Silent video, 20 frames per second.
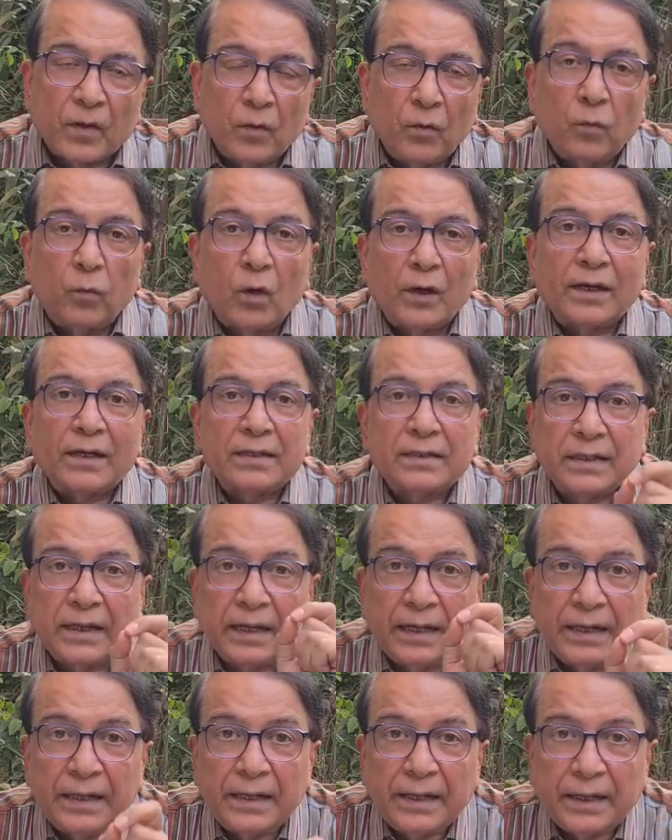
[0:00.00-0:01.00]
What is
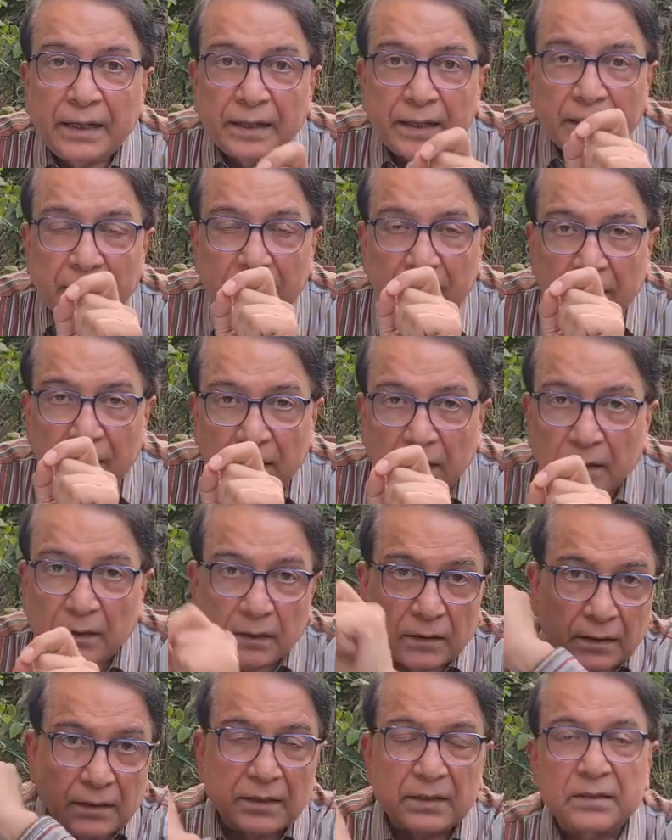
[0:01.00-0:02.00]
integrated
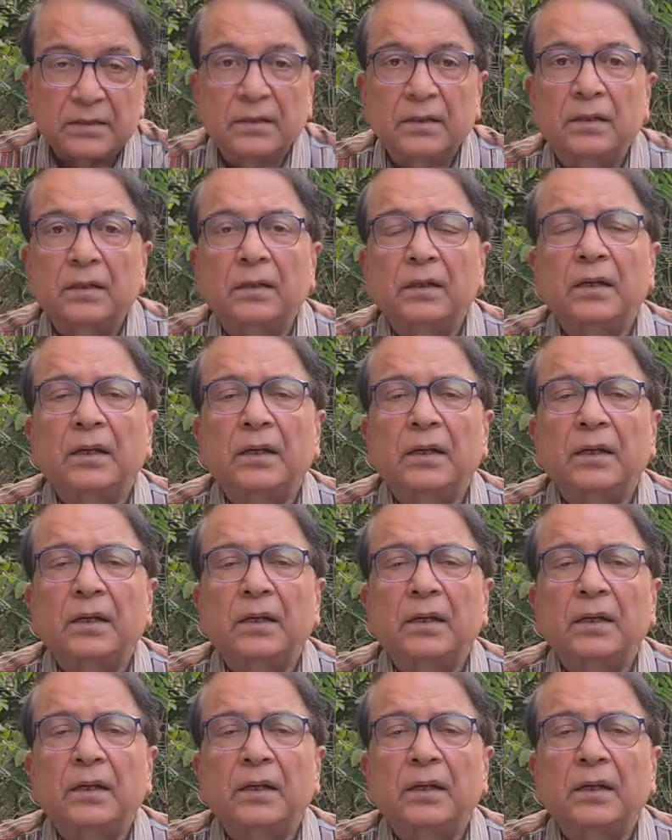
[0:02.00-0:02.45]
deterrence?